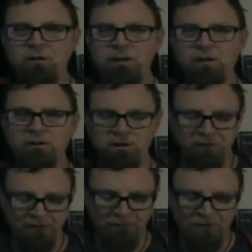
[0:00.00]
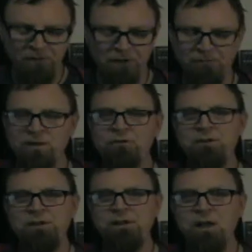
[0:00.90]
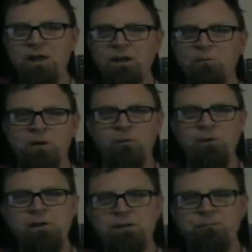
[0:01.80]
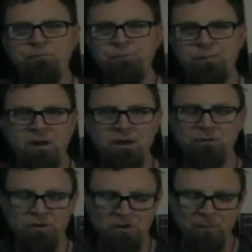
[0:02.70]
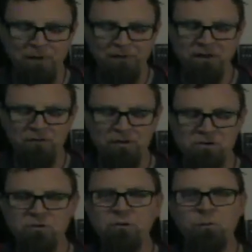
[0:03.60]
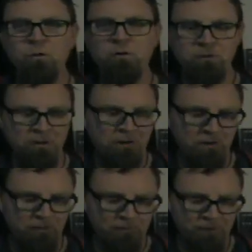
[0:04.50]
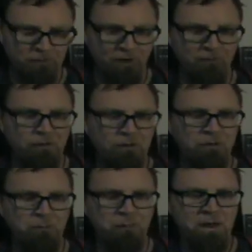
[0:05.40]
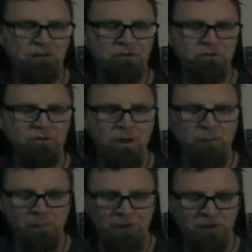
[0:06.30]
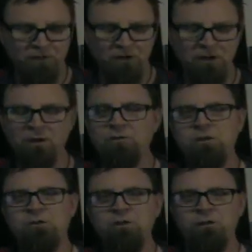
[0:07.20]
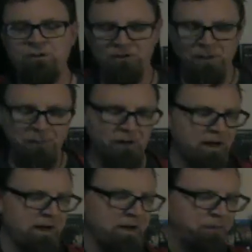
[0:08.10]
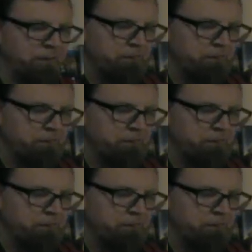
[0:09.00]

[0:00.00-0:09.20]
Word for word: It'll get delivered eventually, and when I read it, I can talk about the Kickstarter some more. Fun stuff. Minx Cyberpunk is on Kickstarter till December 8th.